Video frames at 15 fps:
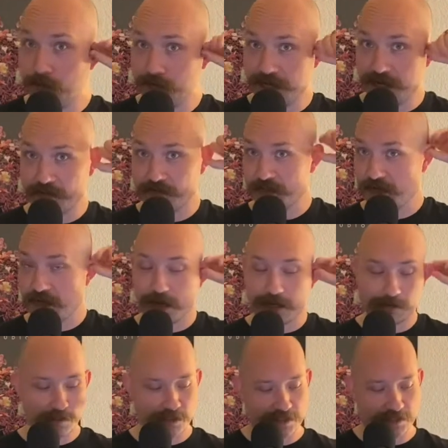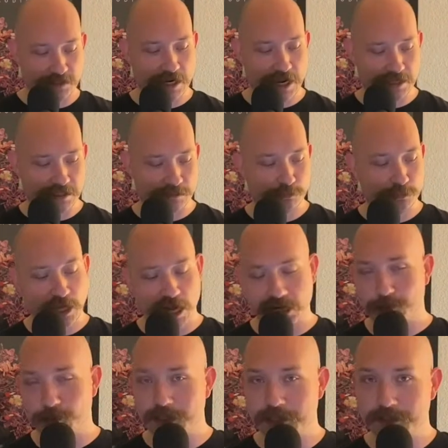out of stock, but this nice
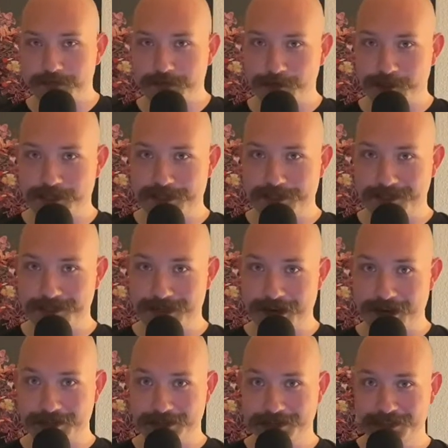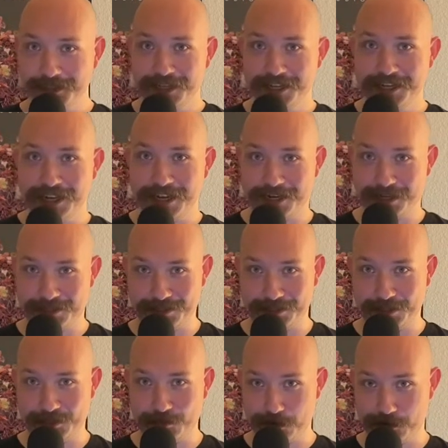black one was in stock. And I
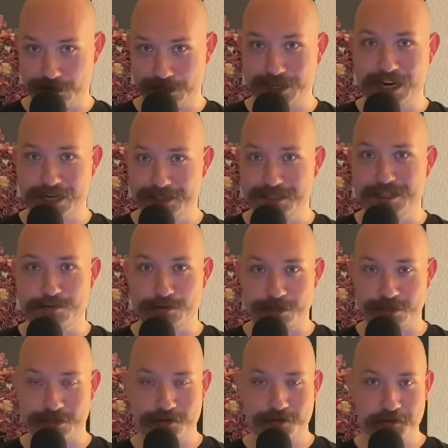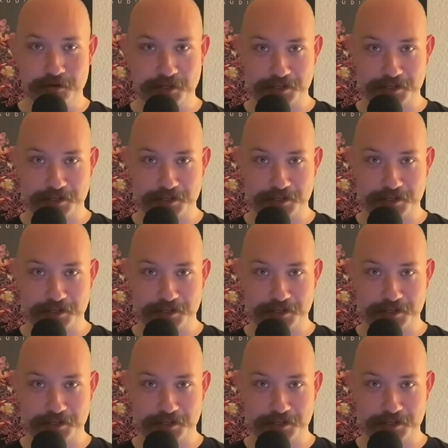think you already kind of see where the story is